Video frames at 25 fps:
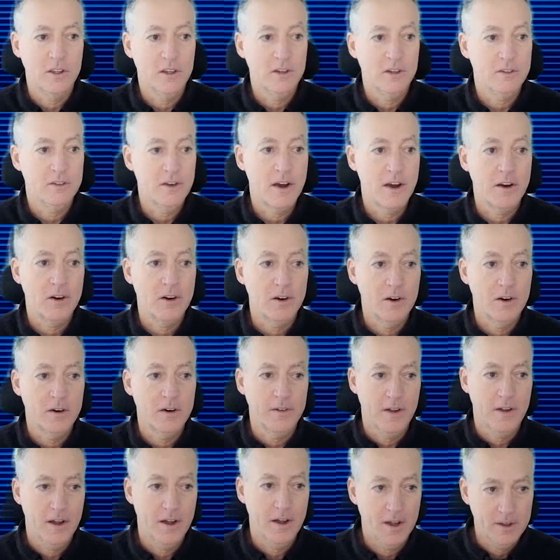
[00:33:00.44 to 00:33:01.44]
entire
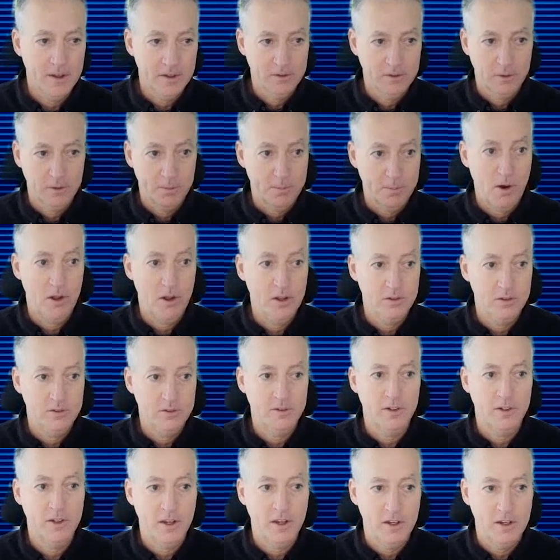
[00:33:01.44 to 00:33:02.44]

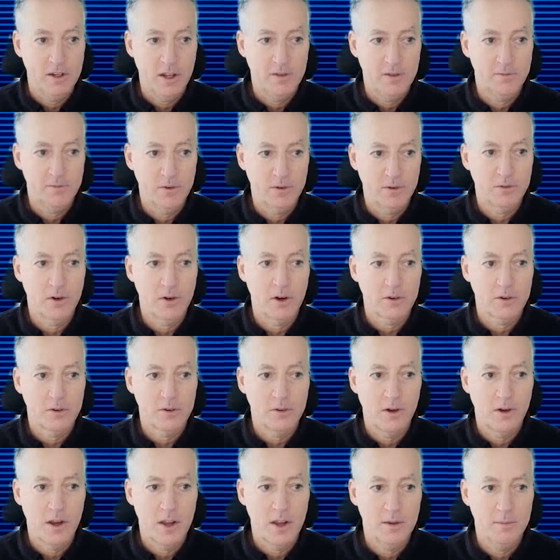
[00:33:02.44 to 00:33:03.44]
topology and
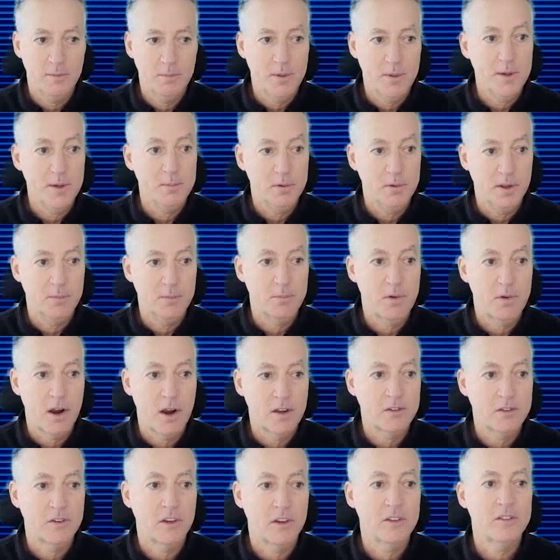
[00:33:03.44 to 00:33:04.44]
infrastructure and people and
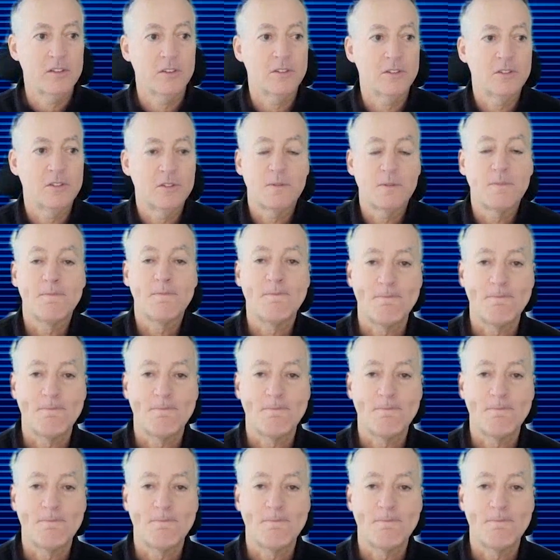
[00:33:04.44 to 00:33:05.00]
processes.